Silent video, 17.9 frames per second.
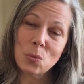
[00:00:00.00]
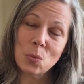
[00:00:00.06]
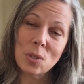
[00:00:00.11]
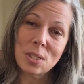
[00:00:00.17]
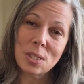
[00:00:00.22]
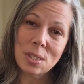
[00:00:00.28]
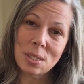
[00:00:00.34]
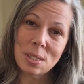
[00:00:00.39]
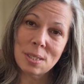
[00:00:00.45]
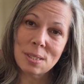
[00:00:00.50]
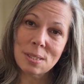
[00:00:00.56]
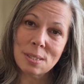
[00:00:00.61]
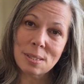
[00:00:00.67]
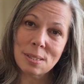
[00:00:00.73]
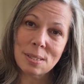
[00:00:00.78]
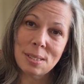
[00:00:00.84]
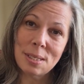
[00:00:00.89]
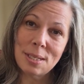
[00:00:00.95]
which
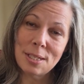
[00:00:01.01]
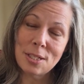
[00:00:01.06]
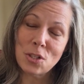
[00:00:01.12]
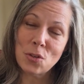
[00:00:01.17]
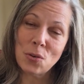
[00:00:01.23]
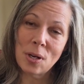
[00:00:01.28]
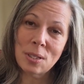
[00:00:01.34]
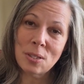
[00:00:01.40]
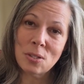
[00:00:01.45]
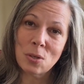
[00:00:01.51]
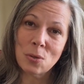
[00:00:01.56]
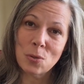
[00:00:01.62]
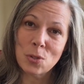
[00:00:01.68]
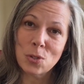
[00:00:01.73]
is the Trotso